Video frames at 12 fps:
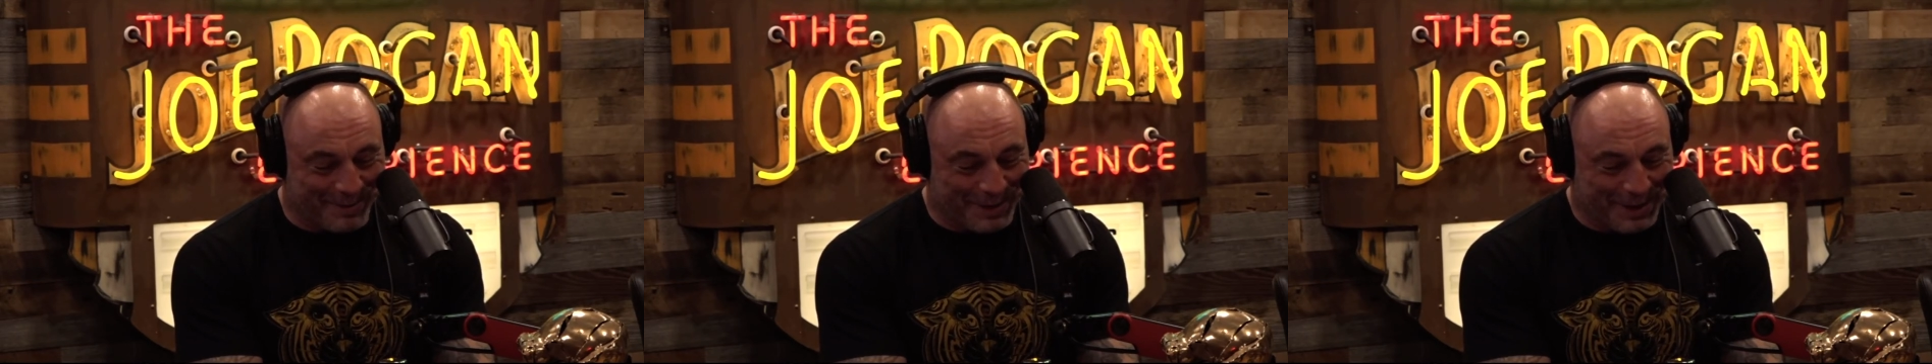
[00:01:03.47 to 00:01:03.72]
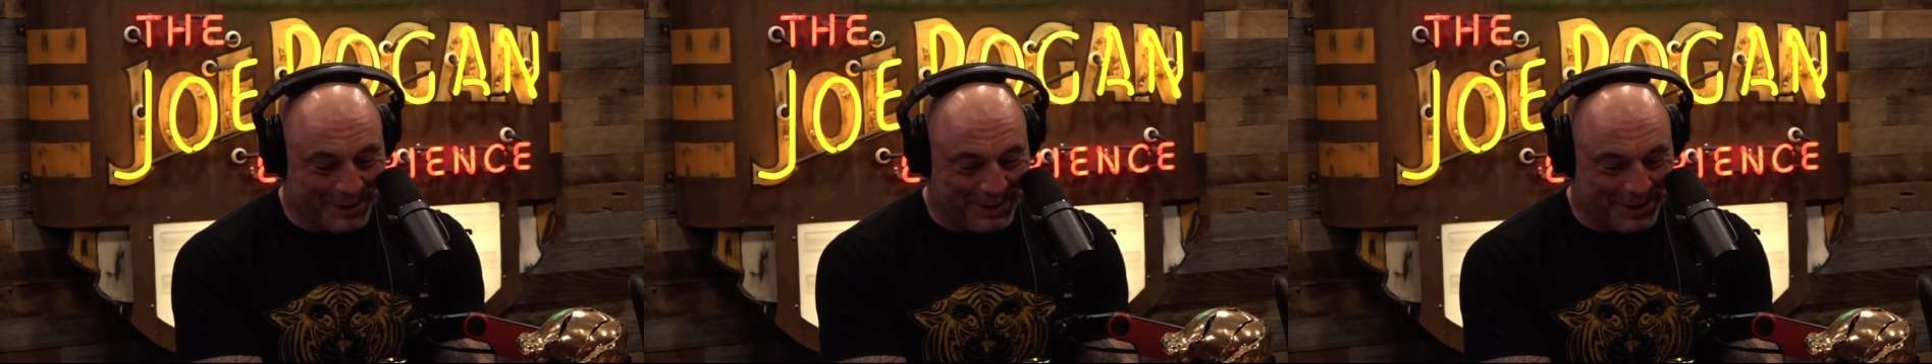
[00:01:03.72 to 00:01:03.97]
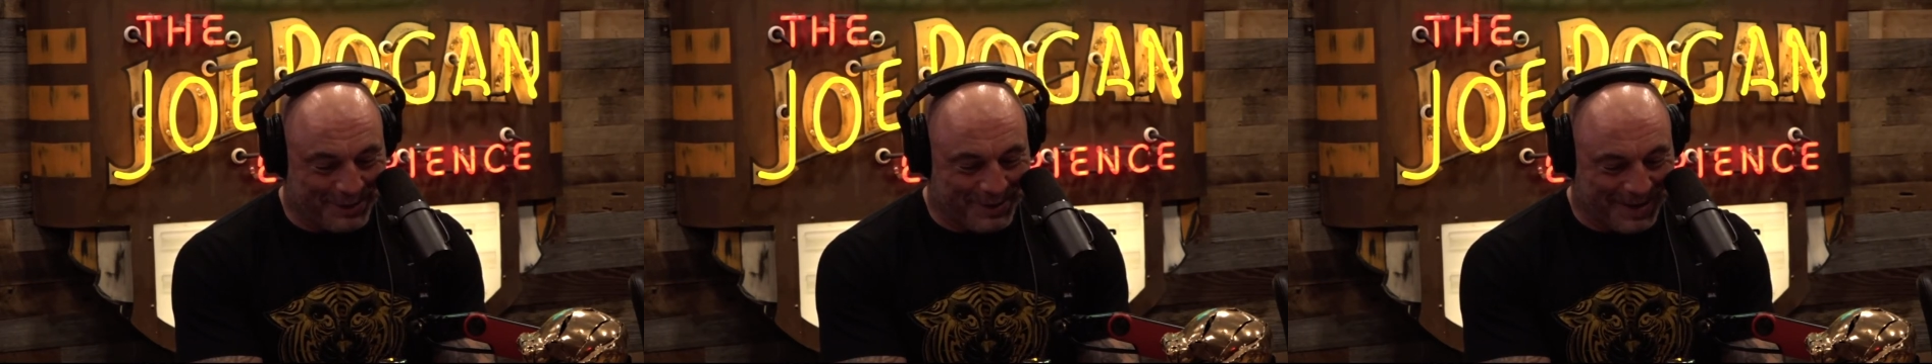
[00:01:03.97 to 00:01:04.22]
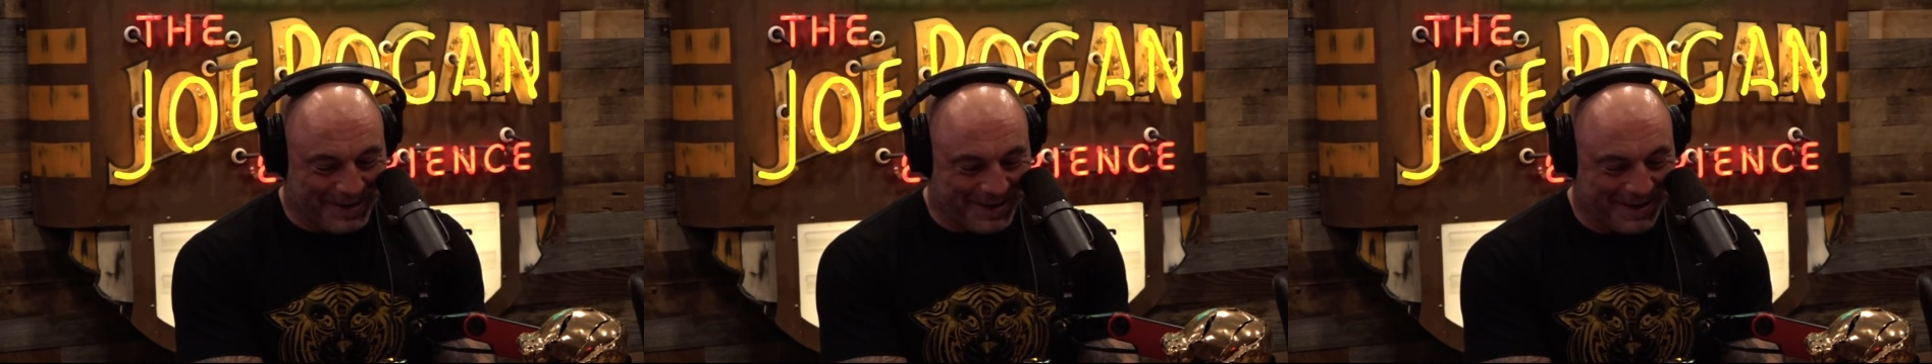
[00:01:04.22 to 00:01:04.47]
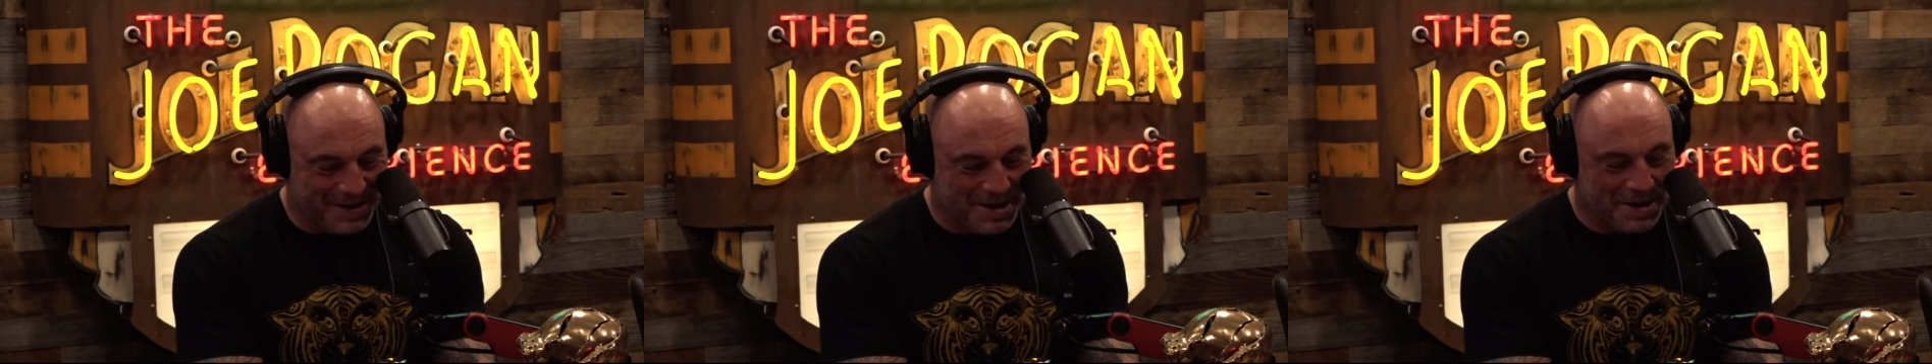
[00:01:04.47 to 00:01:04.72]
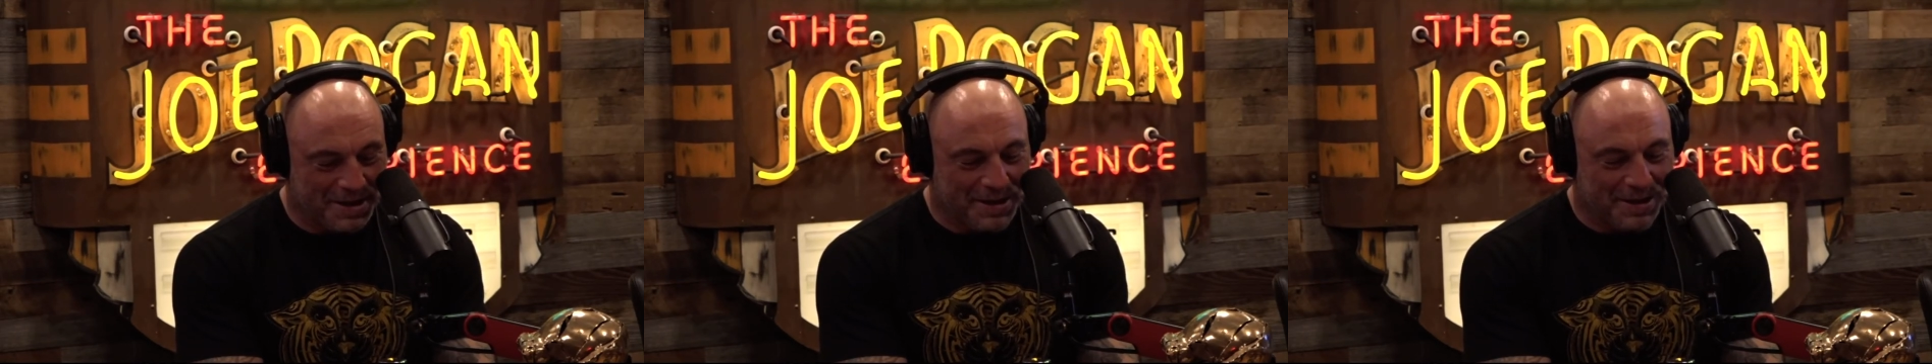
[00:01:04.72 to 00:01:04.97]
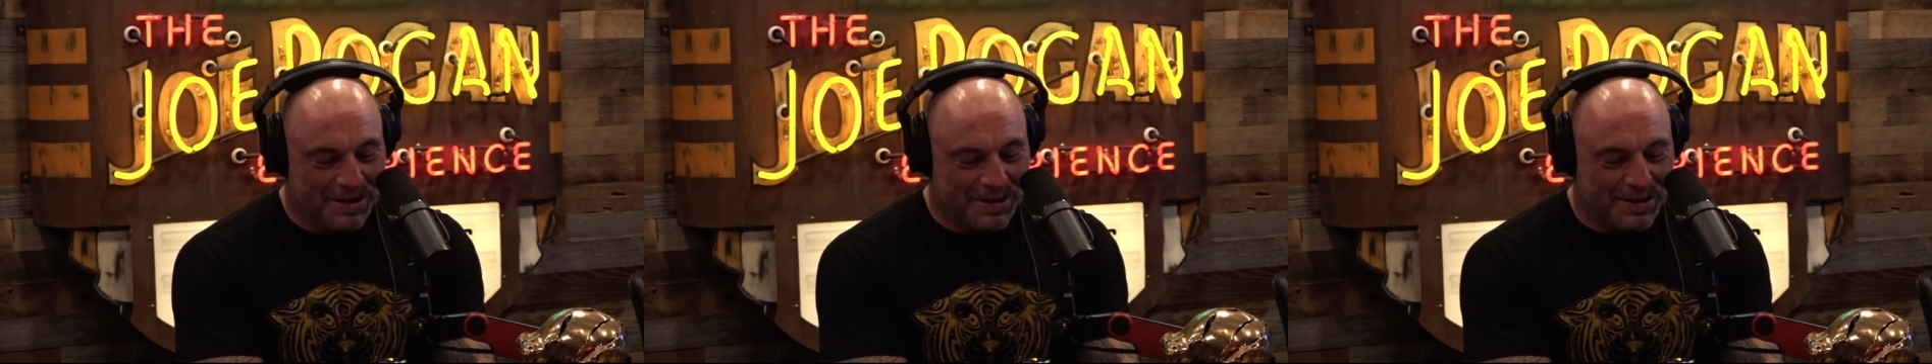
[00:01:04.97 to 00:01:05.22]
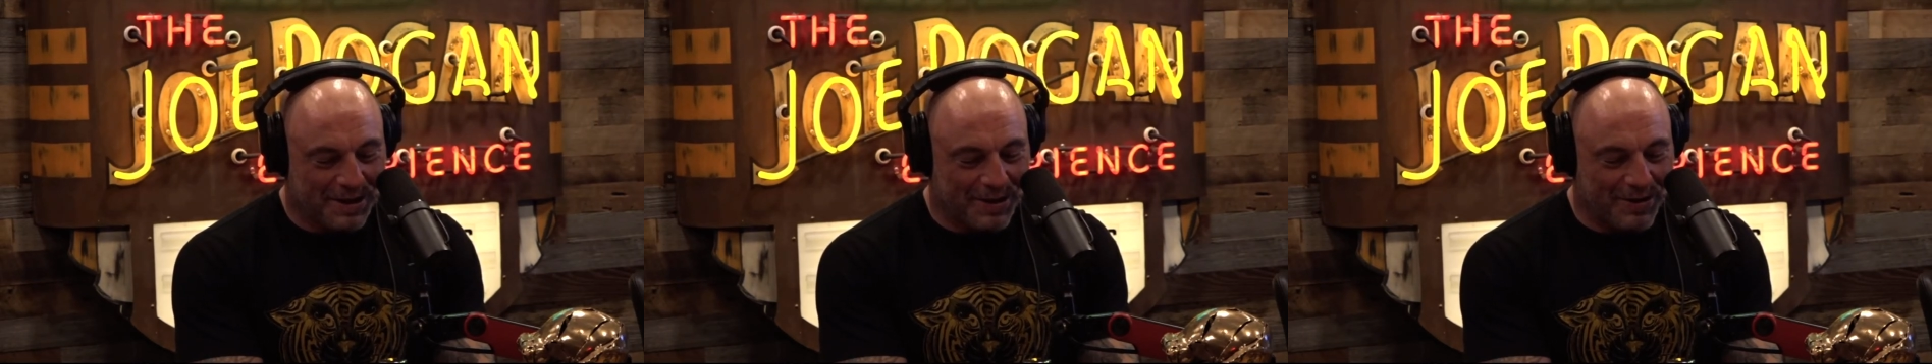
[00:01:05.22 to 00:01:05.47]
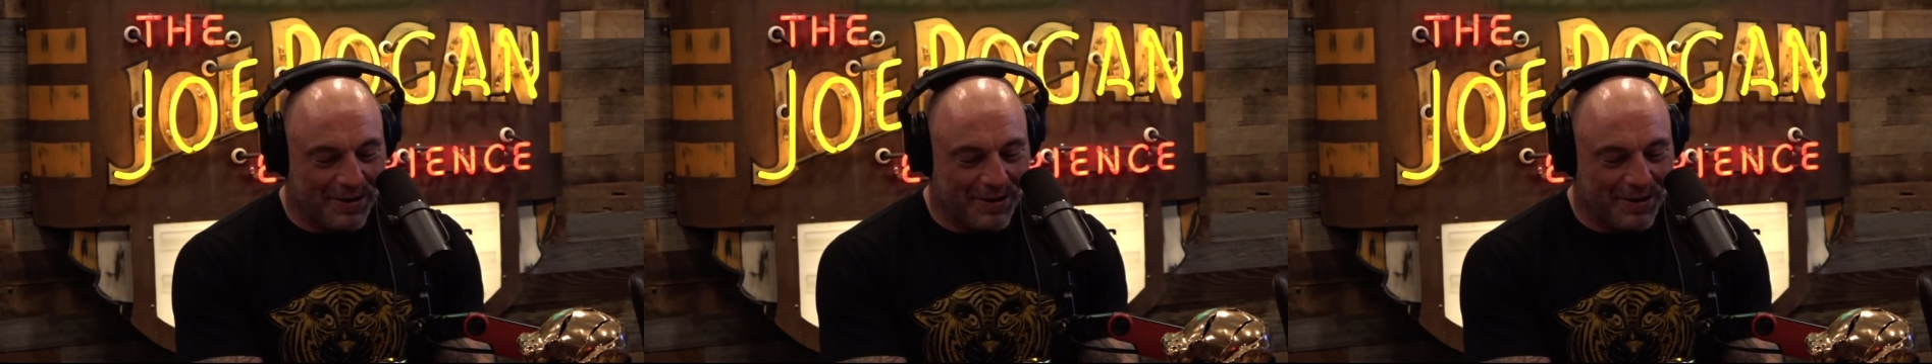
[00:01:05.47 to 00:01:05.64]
What are you doing? So,